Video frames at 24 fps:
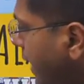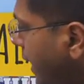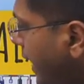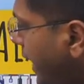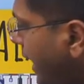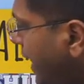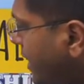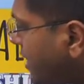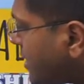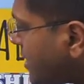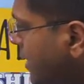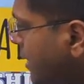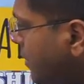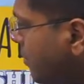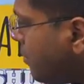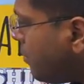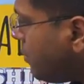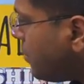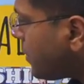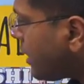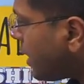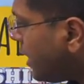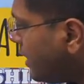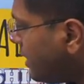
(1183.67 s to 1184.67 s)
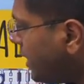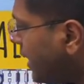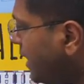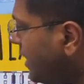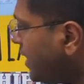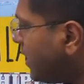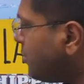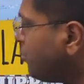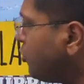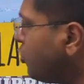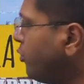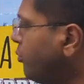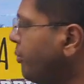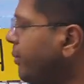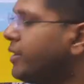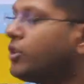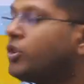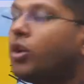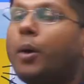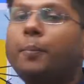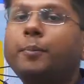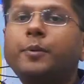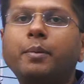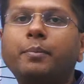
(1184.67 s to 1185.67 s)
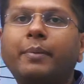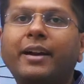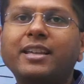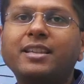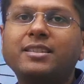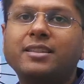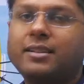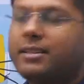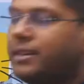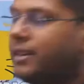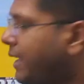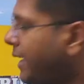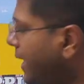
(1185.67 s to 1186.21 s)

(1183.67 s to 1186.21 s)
EXIM container movement, optimize it.